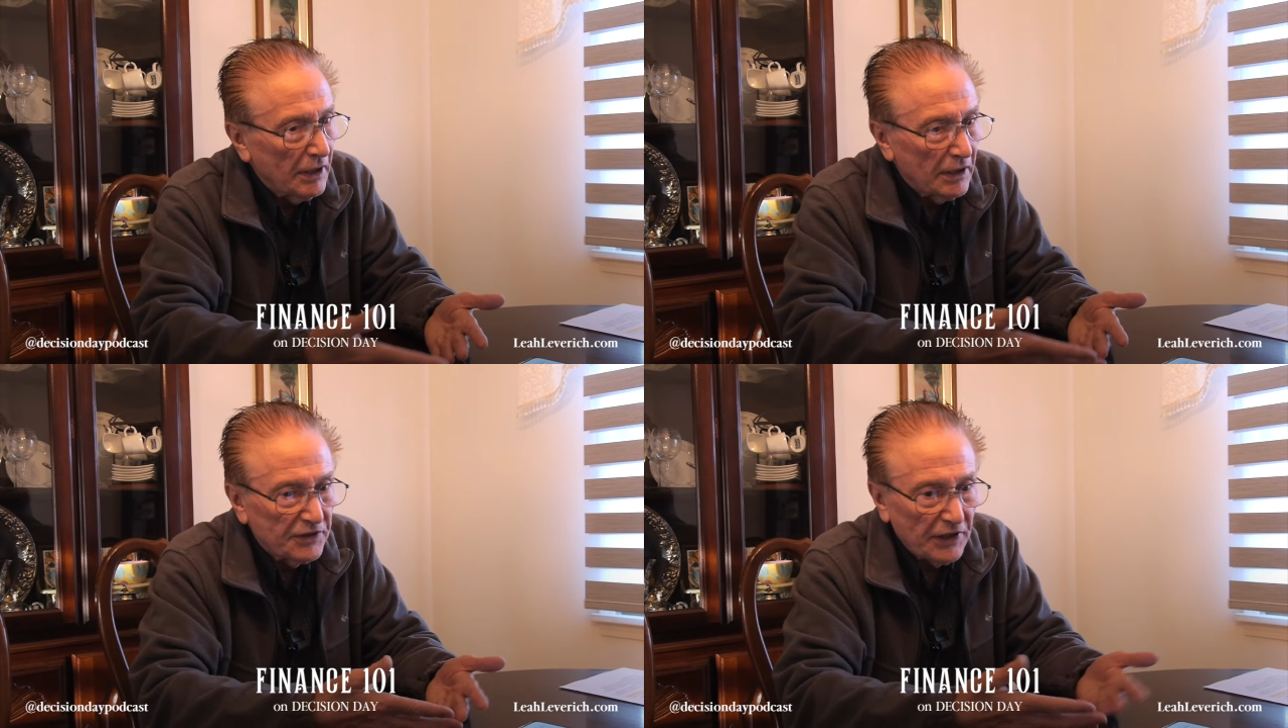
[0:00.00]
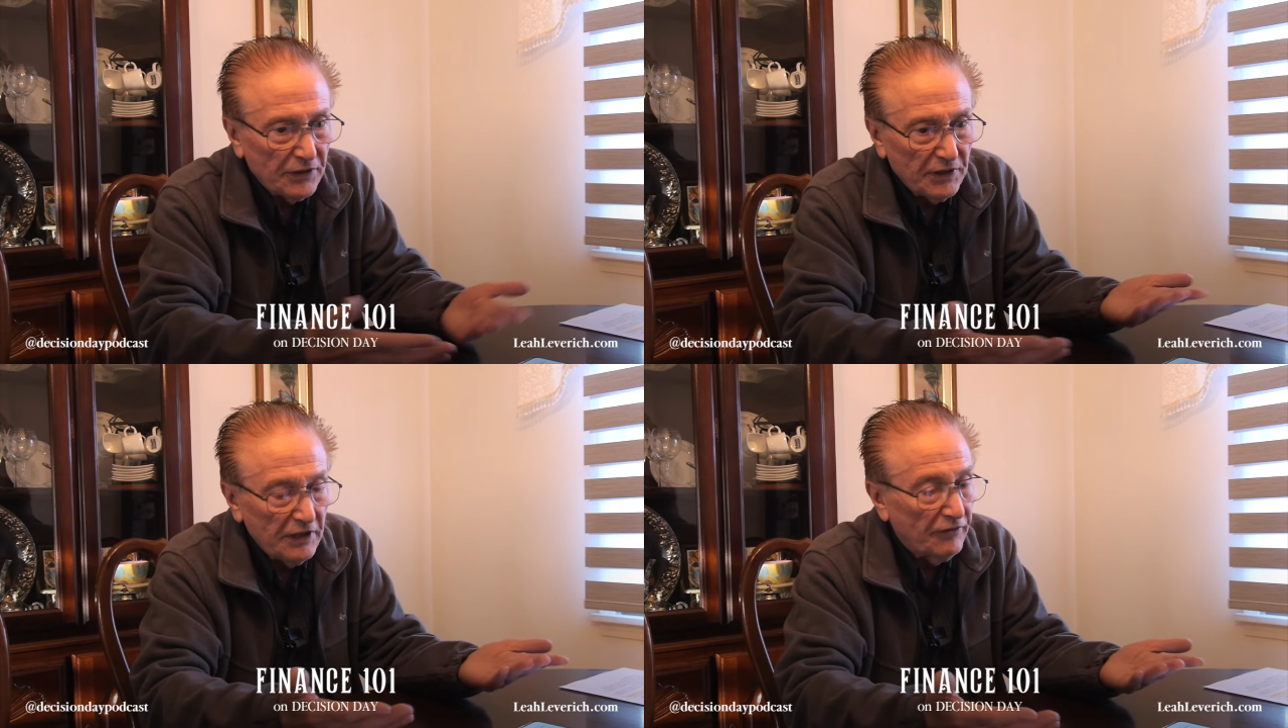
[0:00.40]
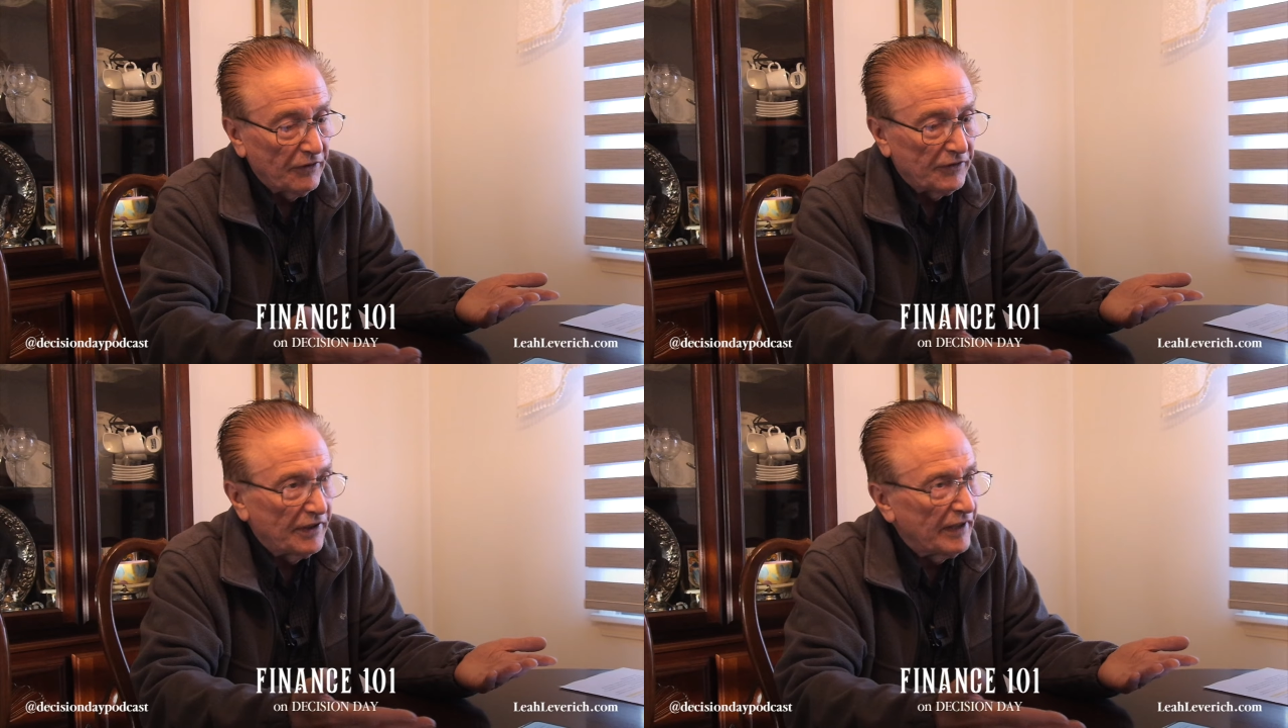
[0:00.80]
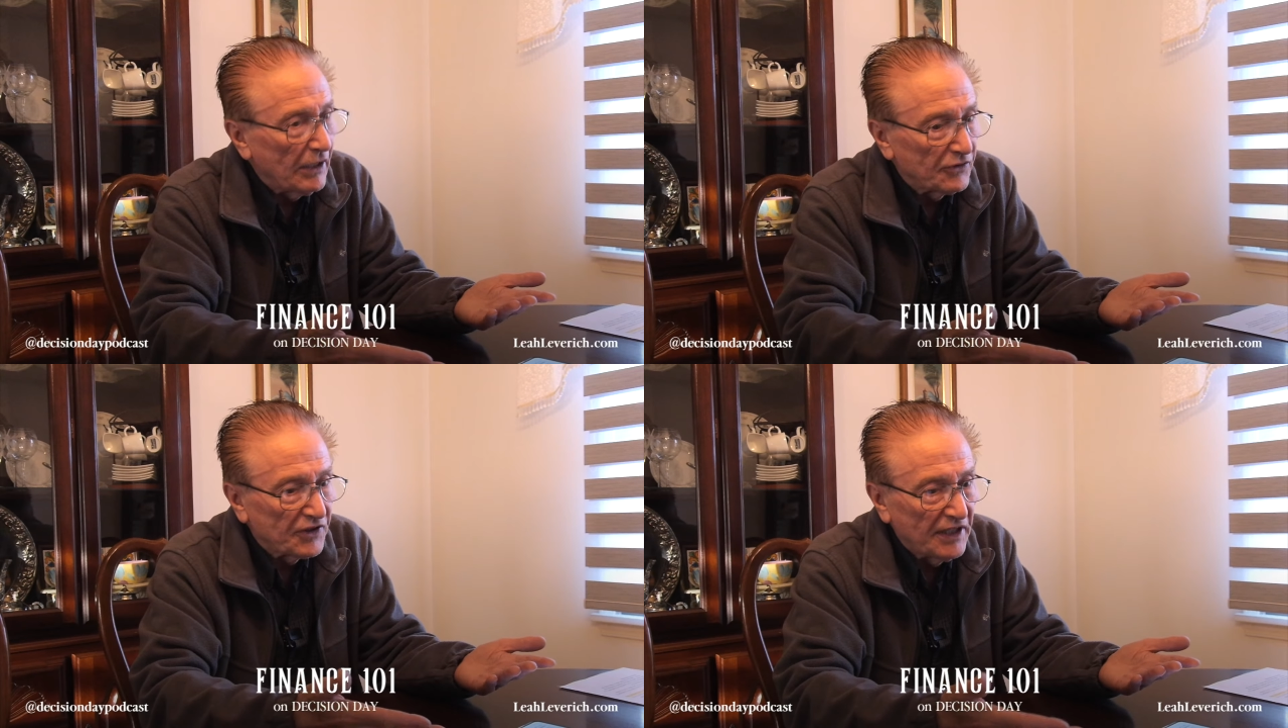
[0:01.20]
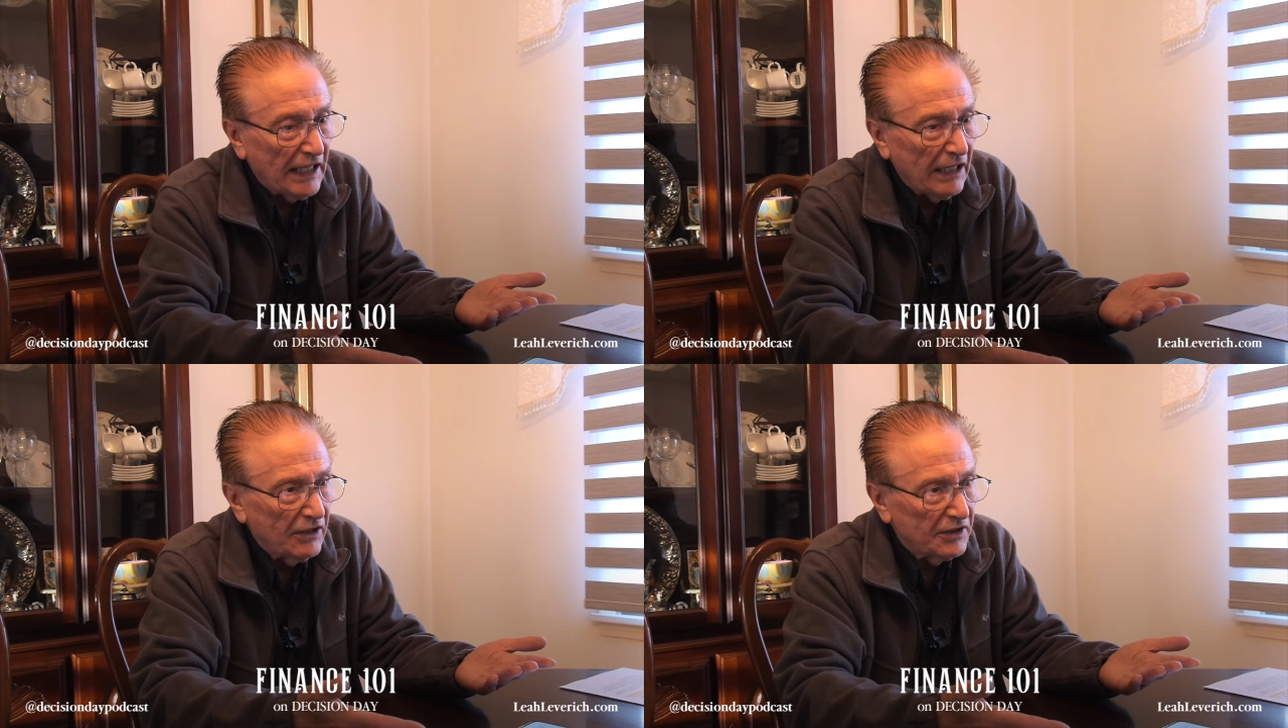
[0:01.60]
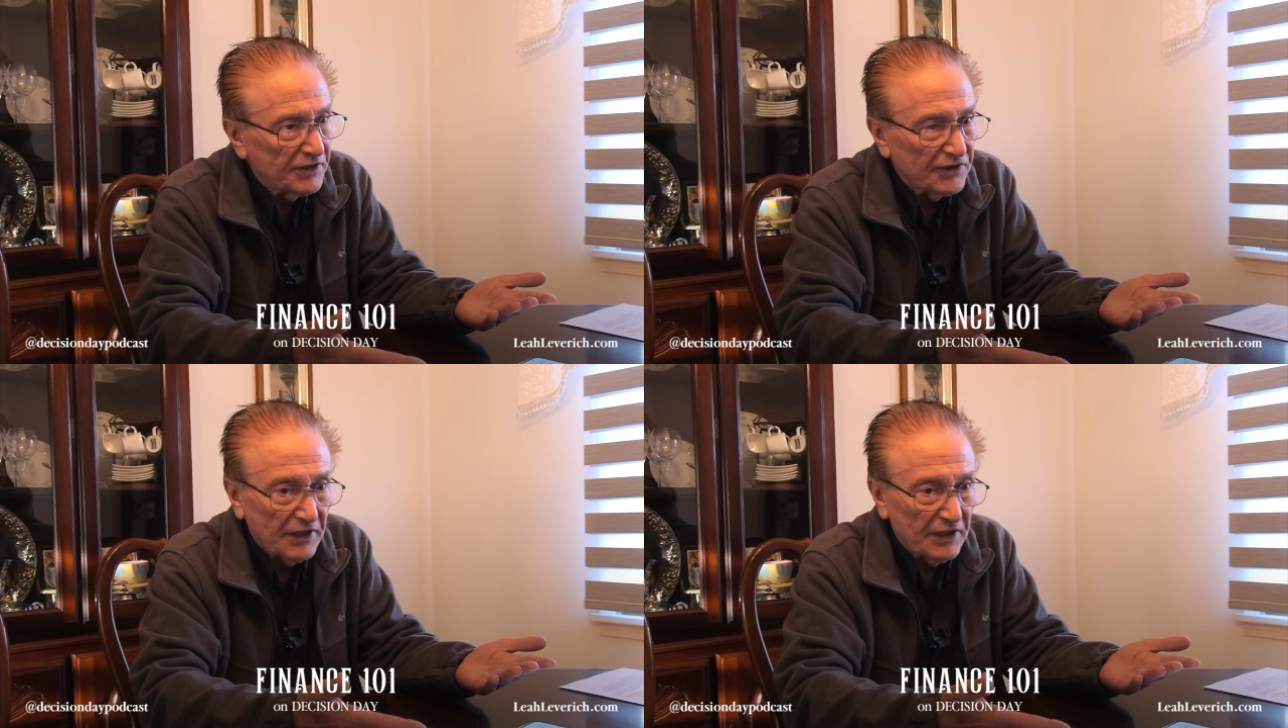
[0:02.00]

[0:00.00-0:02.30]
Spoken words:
Let's say you need $50,000,